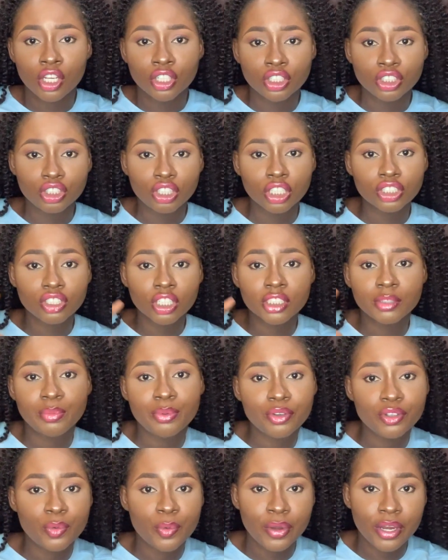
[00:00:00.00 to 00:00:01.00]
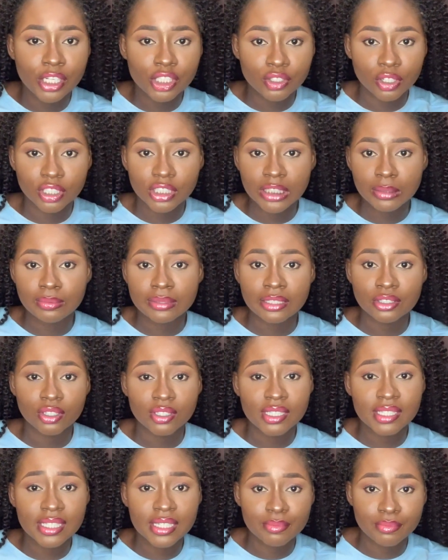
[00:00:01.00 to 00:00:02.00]
You don't just build relationships and
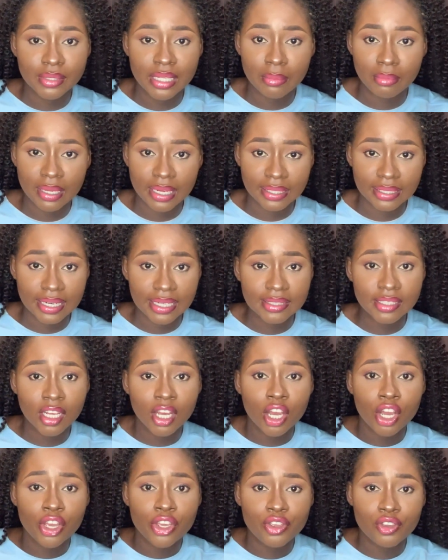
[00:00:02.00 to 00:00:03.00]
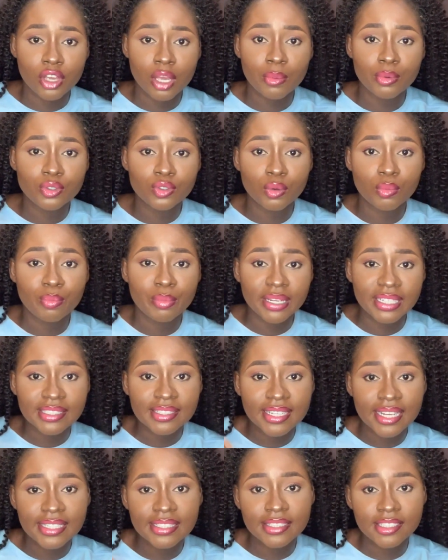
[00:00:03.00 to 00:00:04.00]
just keep them like that. You're able to
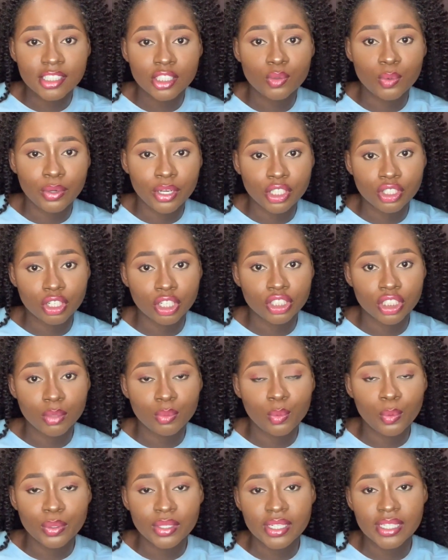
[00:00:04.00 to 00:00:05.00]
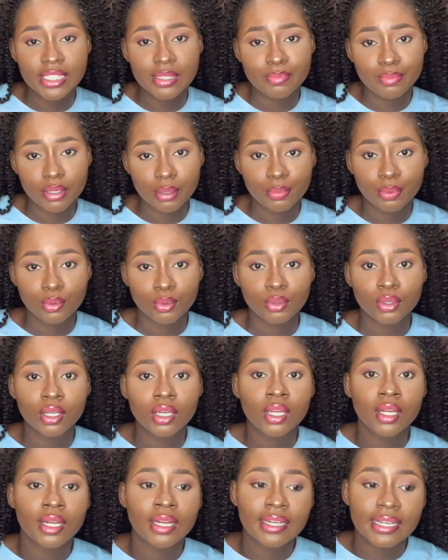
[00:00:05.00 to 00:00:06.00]
maintain this relationship with these people.
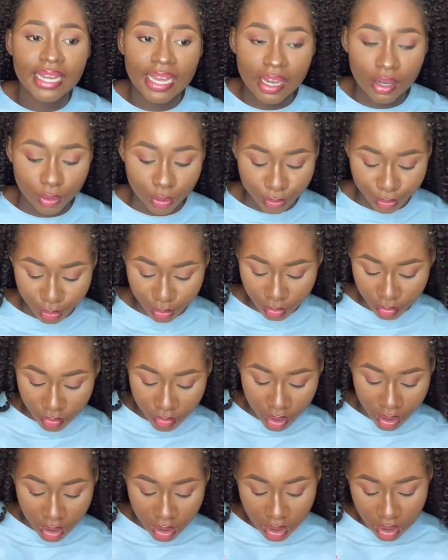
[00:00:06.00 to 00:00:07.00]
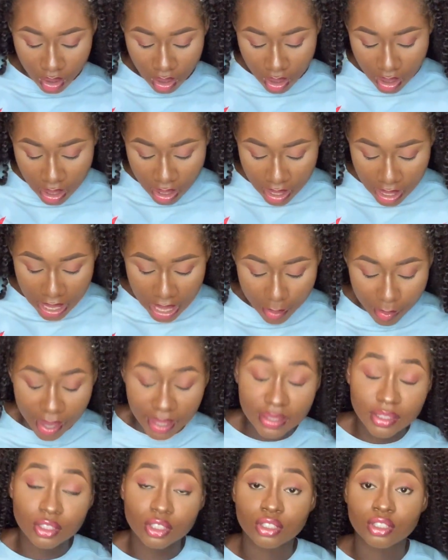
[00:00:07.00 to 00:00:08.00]
Now,
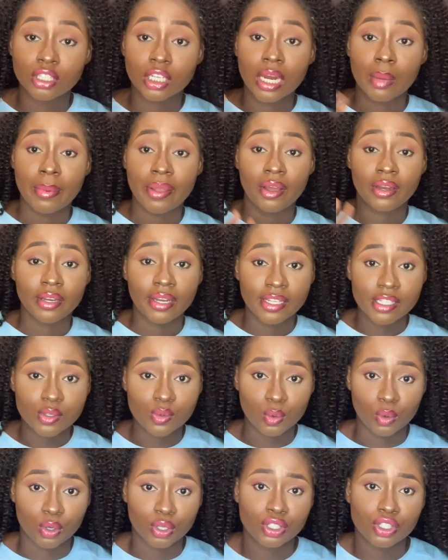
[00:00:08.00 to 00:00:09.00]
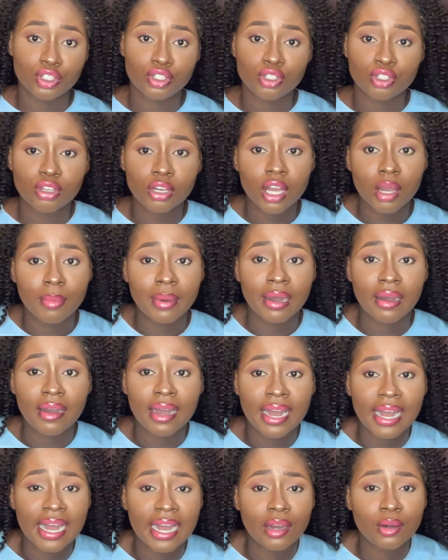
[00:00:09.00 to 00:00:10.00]
about talking about your networks, you should talk
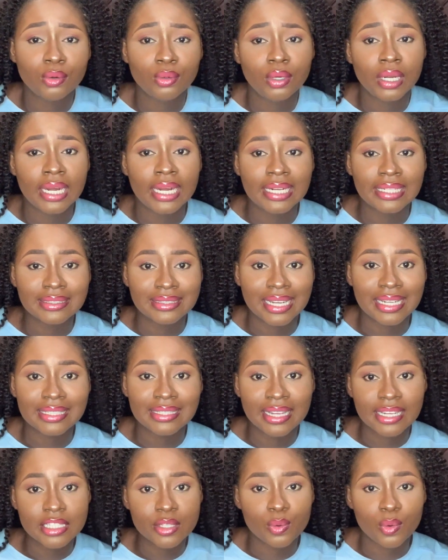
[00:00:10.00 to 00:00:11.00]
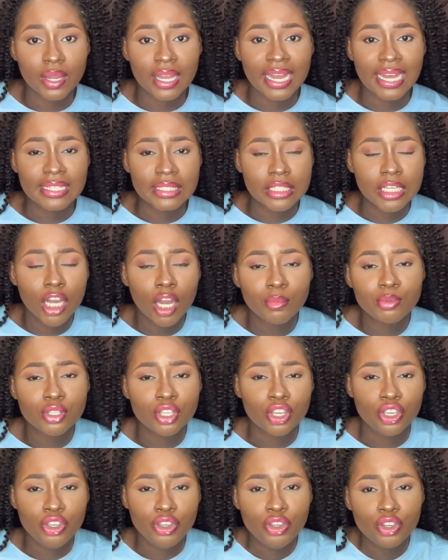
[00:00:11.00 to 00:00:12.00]
about how that network has helped
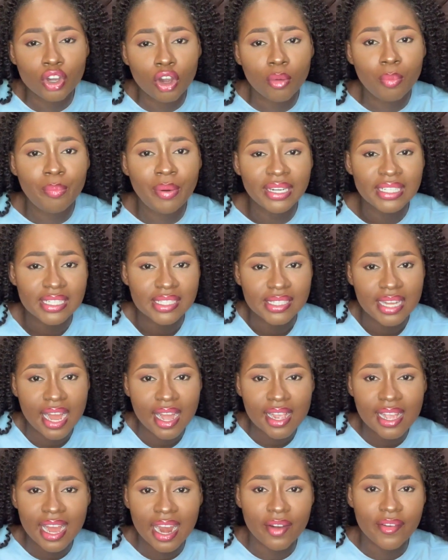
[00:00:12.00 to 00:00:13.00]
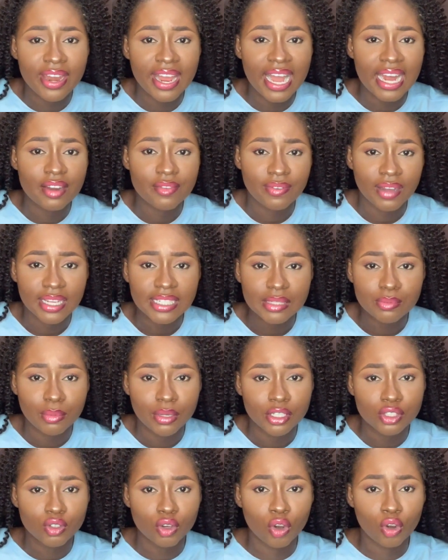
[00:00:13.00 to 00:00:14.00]
in your personal career
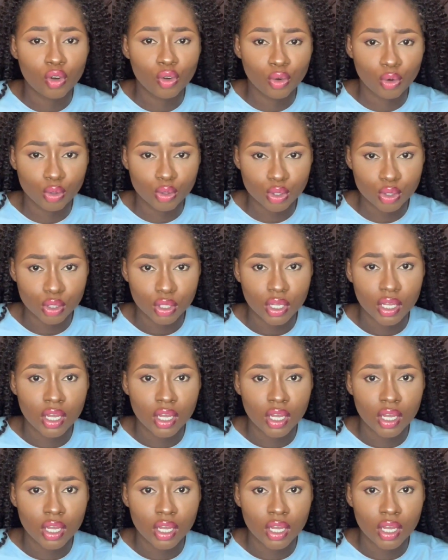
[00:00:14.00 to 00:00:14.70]
advancement or growth,